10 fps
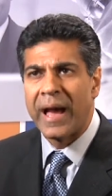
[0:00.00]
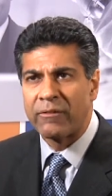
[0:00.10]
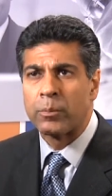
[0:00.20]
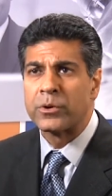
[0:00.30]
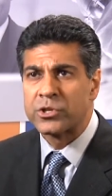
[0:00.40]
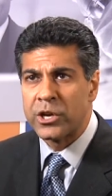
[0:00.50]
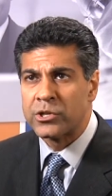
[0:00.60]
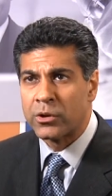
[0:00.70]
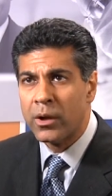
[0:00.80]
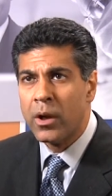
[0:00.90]
have a
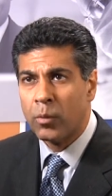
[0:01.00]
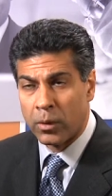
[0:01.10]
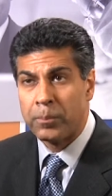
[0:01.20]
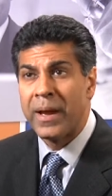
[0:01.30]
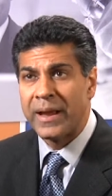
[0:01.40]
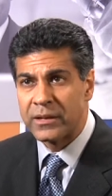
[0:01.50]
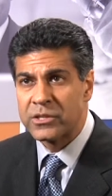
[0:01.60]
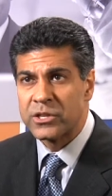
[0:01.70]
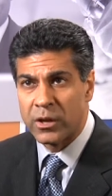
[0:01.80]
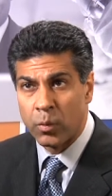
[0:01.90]
procedure where
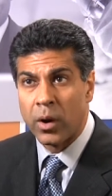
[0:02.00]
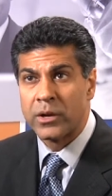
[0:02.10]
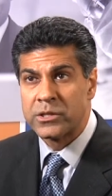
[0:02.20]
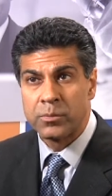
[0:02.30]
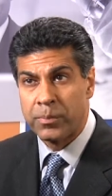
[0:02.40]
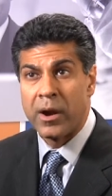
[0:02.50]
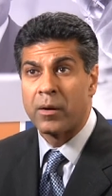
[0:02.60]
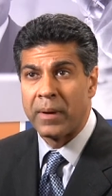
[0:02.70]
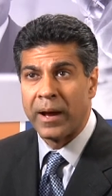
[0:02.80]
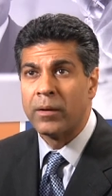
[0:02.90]
patency was
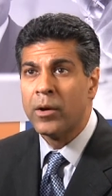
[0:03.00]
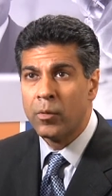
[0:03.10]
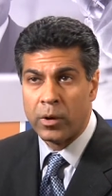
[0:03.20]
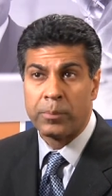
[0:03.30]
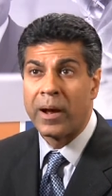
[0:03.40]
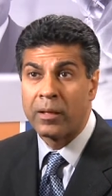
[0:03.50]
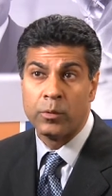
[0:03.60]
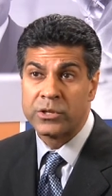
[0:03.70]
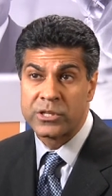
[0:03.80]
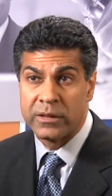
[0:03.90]
paramount, we probably
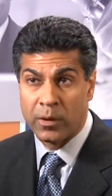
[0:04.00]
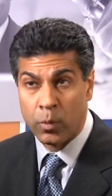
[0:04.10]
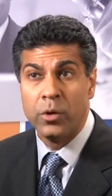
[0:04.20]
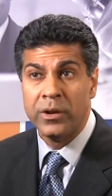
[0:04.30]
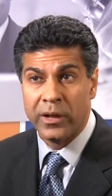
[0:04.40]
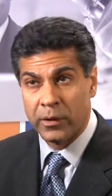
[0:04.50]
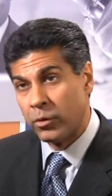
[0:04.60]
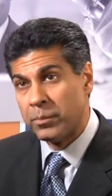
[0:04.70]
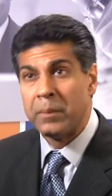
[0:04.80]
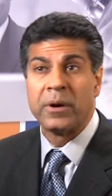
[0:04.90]
would see that wound healing
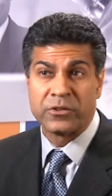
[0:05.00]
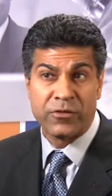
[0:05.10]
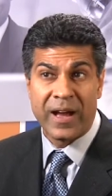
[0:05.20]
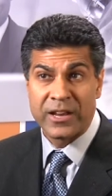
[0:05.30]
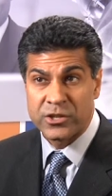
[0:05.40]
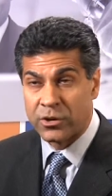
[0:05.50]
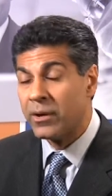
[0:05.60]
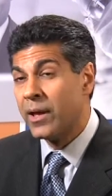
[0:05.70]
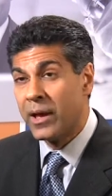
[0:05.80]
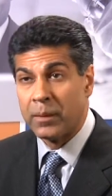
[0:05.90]
would be much faster
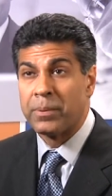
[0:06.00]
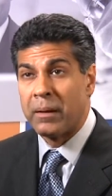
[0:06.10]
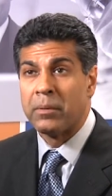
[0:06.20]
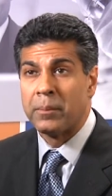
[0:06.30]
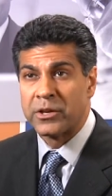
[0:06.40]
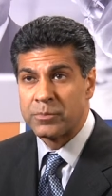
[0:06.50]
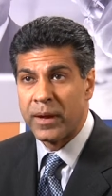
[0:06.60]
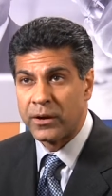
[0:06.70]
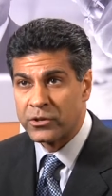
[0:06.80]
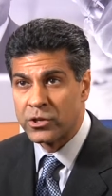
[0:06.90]
and probably much
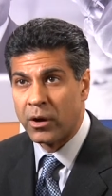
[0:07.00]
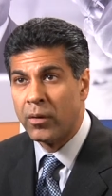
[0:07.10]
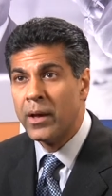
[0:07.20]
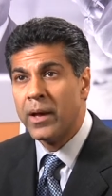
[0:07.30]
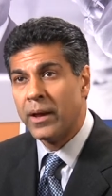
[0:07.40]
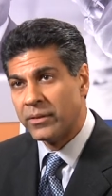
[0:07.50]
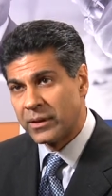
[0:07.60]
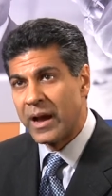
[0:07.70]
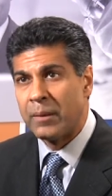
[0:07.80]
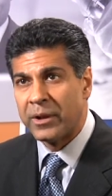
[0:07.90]
better. So the
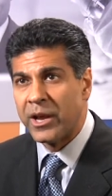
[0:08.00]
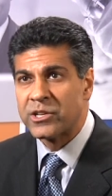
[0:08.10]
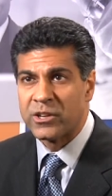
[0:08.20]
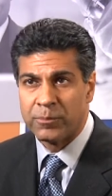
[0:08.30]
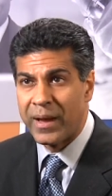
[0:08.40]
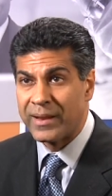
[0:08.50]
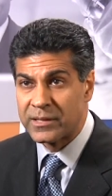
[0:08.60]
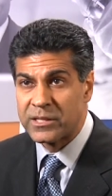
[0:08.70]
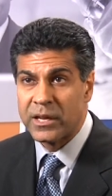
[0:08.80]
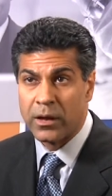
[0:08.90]
combination of
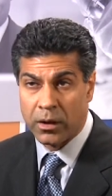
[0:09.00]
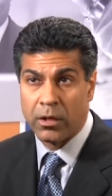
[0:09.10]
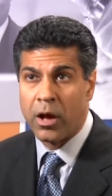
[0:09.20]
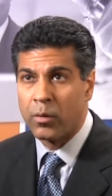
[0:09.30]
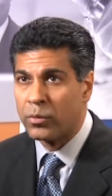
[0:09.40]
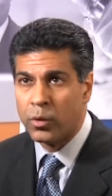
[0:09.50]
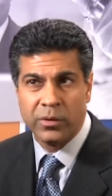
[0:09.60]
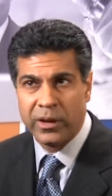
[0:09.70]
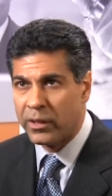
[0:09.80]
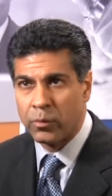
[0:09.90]
patency along with
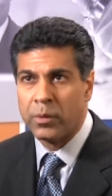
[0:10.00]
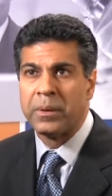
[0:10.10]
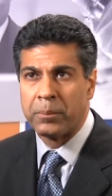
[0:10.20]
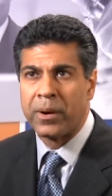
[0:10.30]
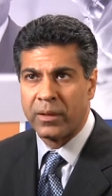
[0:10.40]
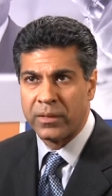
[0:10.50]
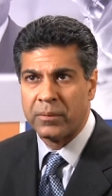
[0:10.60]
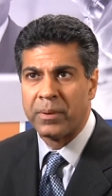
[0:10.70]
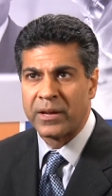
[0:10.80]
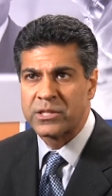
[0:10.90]
wound healing would be probably
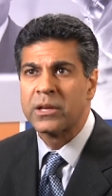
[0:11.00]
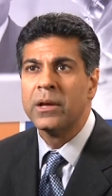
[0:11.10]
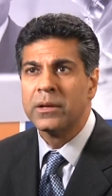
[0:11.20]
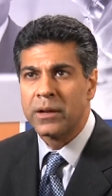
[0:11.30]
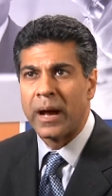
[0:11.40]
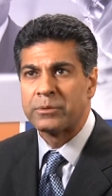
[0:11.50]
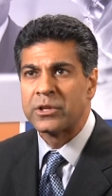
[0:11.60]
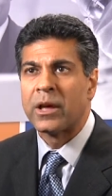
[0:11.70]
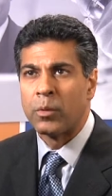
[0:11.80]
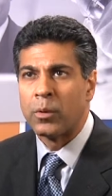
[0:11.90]
the best
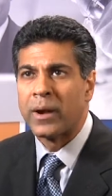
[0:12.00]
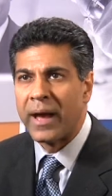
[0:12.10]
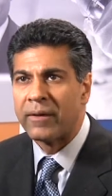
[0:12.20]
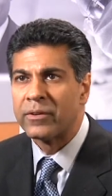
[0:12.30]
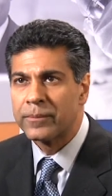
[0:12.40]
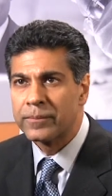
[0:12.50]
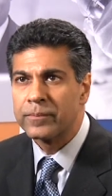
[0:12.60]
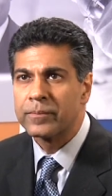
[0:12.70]
option that we would have.